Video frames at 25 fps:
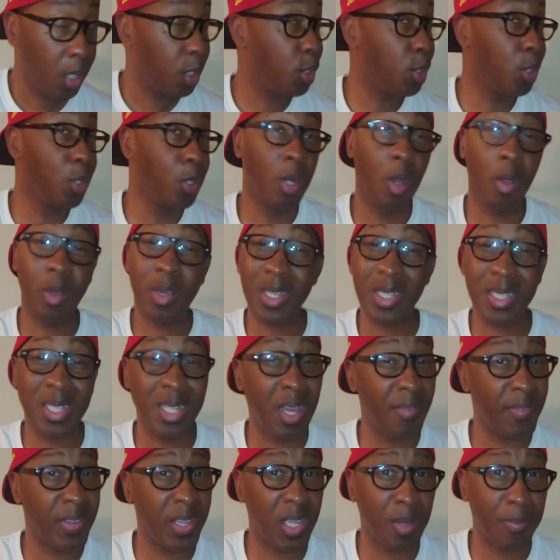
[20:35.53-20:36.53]
you know, because
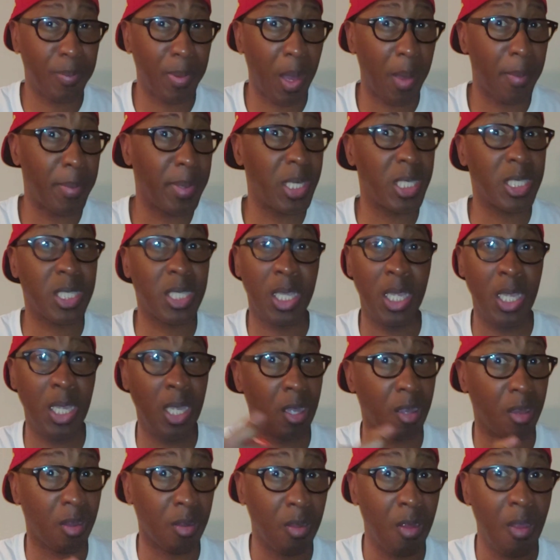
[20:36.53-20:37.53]
Love and Hip Hop is
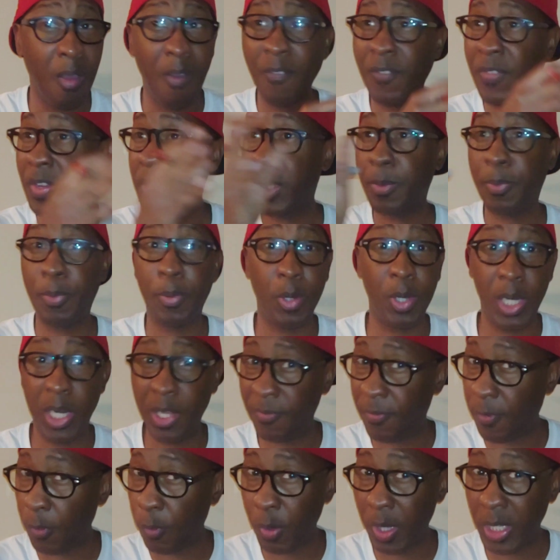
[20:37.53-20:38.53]
here for the
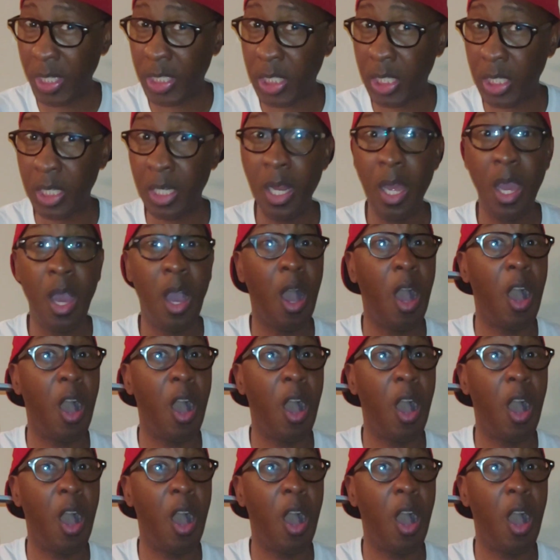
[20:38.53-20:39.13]
proliferation